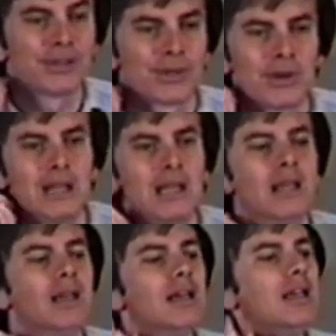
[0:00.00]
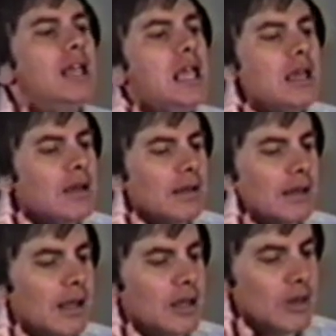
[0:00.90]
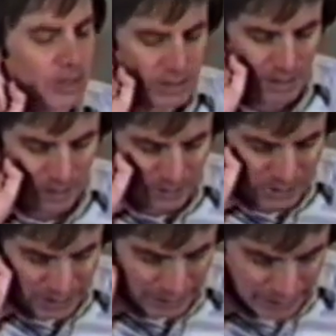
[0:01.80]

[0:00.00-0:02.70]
3, hear and your soul shall